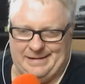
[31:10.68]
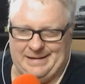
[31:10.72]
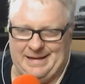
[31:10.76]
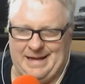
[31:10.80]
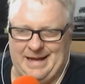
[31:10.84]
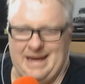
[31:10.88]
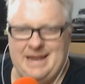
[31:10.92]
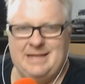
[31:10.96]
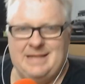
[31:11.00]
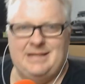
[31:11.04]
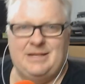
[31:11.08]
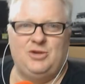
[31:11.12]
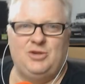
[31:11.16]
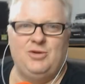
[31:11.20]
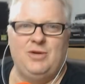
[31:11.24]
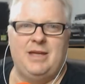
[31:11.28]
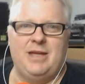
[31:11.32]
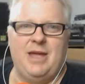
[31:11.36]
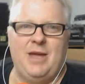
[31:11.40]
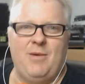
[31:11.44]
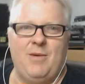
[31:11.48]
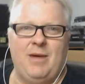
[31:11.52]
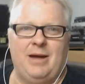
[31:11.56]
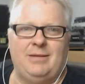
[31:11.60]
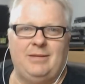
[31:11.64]
It is a
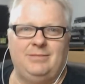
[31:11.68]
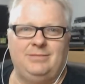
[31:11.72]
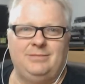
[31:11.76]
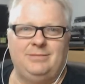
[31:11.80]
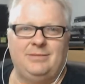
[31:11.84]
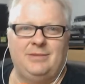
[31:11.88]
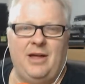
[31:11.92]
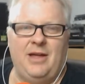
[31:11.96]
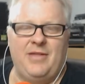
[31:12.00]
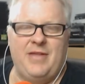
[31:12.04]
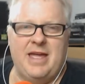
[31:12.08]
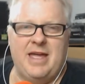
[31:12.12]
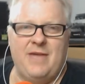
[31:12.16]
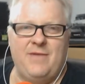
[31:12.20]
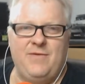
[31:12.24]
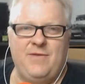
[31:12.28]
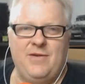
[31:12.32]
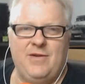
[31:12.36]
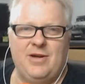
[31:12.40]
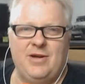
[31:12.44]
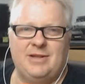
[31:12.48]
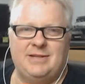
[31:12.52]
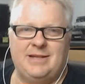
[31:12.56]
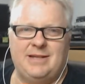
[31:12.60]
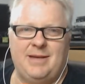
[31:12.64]
tricky one. I think if
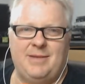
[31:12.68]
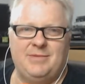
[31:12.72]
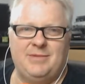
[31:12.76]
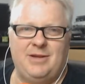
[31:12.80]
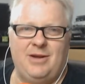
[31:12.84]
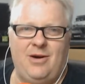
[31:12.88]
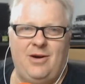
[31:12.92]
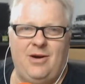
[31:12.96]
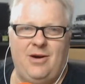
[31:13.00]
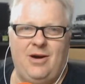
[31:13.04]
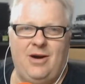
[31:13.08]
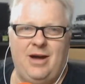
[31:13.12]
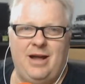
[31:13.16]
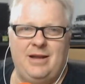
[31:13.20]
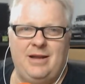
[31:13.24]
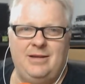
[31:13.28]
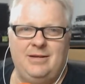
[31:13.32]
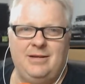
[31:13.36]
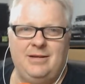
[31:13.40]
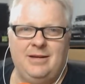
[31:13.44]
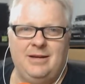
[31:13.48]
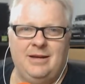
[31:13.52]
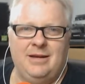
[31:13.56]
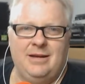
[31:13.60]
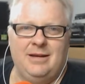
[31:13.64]
you've got something to hide,
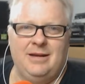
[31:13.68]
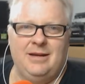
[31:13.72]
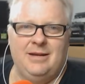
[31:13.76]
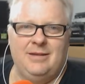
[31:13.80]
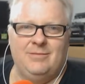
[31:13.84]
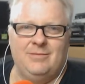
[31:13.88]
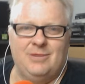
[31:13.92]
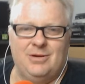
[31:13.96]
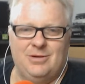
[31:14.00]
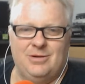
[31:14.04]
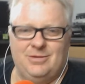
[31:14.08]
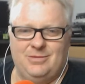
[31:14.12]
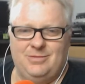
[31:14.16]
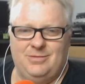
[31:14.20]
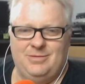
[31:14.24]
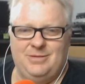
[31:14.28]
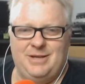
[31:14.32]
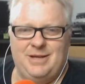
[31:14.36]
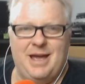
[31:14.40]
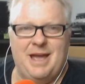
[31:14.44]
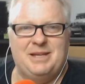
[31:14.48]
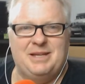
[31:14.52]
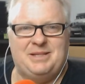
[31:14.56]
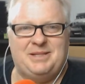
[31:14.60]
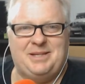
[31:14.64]
well,
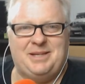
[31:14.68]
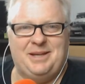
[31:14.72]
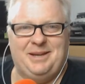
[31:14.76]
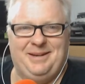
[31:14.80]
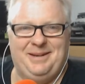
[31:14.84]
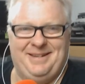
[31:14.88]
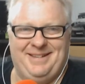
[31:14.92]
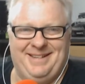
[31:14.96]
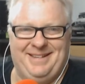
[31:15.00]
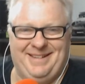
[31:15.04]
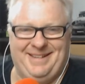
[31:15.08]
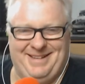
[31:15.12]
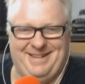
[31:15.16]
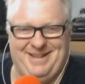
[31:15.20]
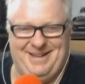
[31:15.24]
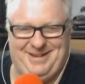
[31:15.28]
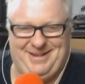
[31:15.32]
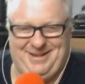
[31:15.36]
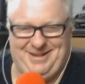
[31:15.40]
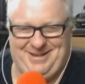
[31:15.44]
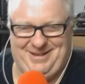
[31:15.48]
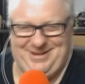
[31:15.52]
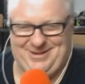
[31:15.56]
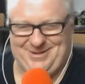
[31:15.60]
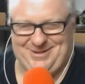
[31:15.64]
yes,
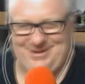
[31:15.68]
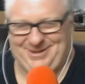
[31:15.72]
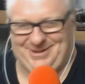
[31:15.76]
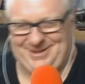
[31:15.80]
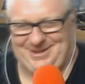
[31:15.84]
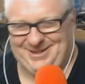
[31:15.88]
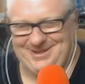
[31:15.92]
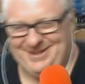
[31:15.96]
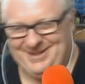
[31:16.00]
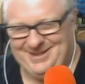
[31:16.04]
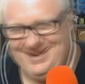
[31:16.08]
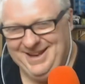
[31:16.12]
short.